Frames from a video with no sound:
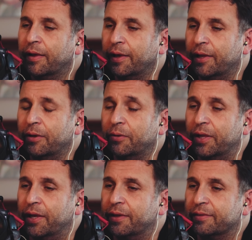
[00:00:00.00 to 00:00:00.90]
Hello
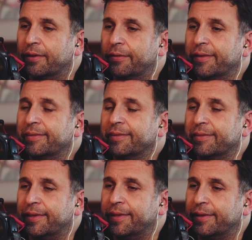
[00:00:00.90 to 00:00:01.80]
there. So this
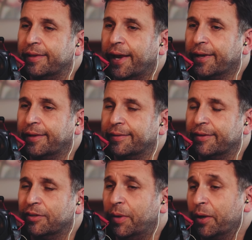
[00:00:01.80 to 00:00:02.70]
is the Canon
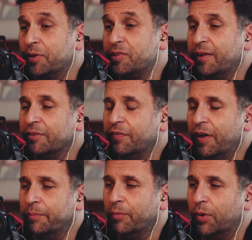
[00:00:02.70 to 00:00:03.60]
internal mic, which sounds
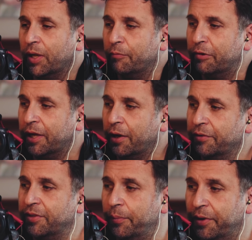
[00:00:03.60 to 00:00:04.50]
fine when I'm really
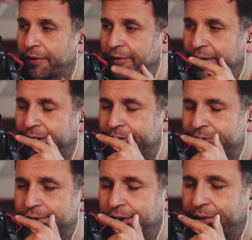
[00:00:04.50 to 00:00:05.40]
close up because it
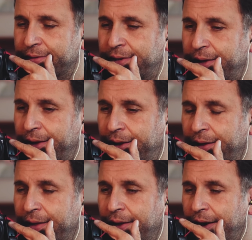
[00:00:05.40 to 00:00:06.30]
is just here.
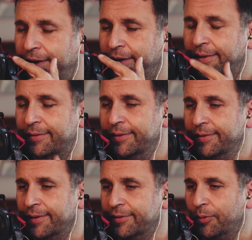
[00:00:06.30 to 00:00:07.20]
And then as soon
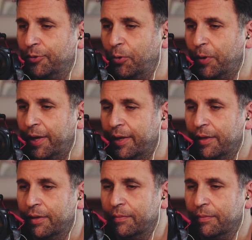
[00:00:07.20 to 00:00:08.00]
as I stop talking,